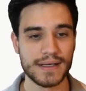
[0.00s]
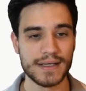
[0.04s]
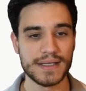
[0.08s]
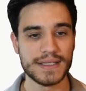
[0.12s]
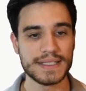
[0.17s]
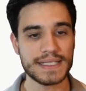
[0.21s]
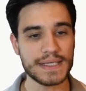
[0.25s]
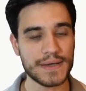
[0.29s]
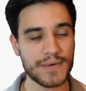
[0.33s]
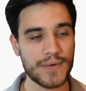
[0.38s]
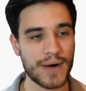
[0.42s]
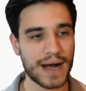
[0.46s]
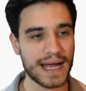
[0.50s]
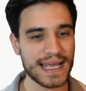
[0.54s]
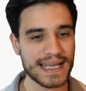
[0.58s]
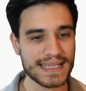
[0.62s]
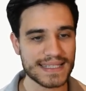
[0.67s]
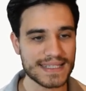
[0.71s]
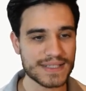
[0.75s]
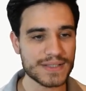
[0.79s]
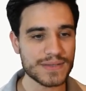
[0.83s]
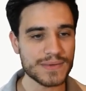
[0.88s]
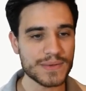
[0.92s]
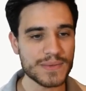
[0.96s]
So I
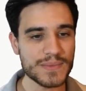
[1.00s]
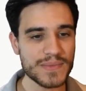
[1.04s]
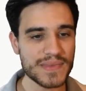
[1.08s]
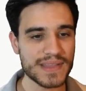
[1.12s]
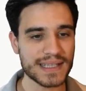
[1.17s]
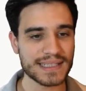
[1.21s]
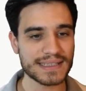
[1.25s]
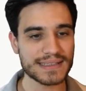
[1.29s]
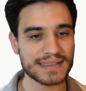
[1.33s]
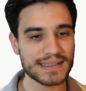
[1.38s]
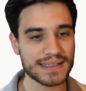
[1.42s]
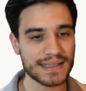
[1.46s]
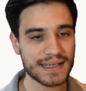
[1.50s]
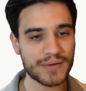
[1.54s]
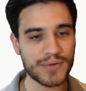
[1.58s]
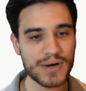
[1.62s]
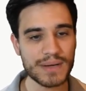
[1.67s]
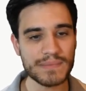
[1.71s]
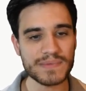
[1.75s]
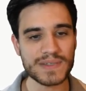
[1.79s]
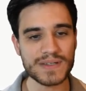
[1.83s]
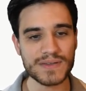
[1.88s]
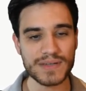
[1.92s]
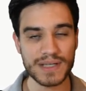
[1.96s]
assume that
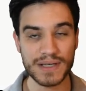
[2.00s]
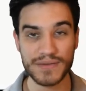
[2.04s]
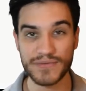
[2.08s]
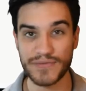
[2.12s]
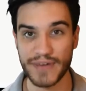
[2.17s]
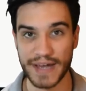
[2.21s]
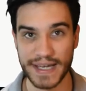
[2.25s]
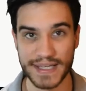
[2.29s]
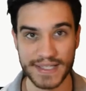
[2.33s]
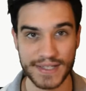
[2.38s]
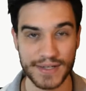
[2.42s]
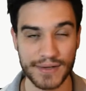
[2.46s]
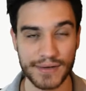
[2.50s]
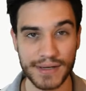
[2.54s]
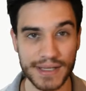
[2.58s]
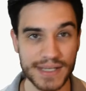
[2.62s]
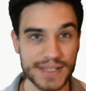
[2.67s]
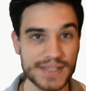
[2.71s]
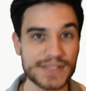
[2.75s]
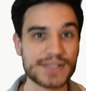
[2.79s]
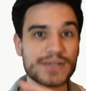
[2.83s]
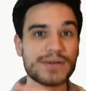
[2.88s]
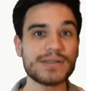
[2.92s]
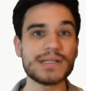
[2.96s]
Crimson Invasion
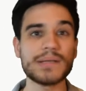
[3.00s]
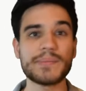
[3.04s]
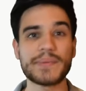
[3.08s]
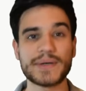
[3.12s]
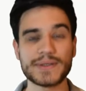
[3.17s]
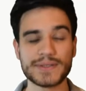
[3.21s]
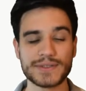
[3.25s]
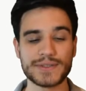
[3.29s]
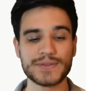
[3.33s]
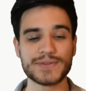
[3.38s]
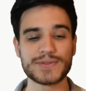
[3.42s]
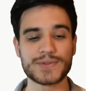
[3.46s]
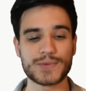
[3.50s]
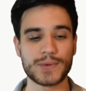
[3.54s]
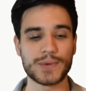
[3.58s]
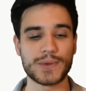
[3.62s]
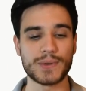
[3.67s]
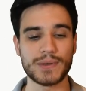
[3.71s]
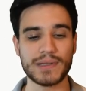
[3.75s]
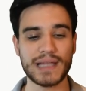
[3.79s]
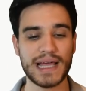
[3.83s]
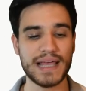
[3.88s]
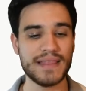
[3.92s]
is all about control,